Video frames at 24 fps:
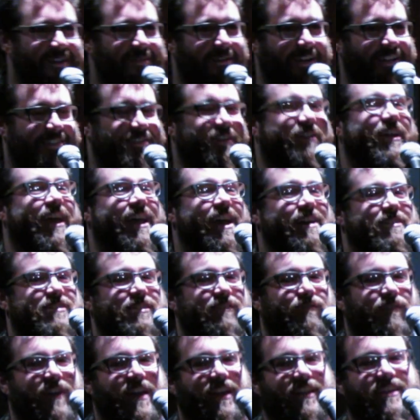But it's okay, I was
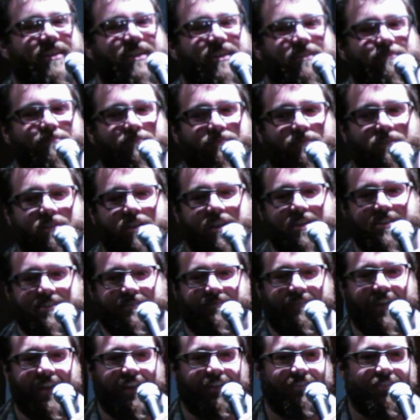a fat kid before I was
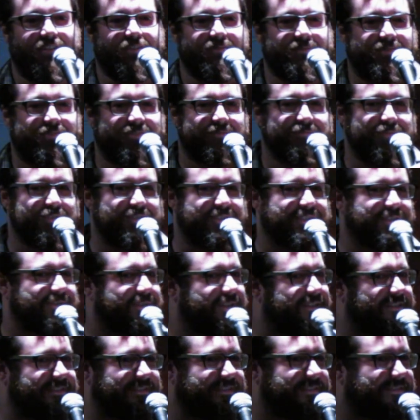a fat grown, so I'm used to
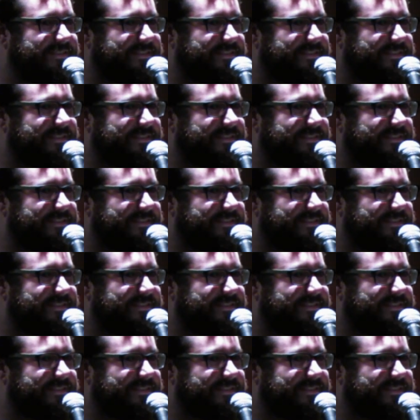it.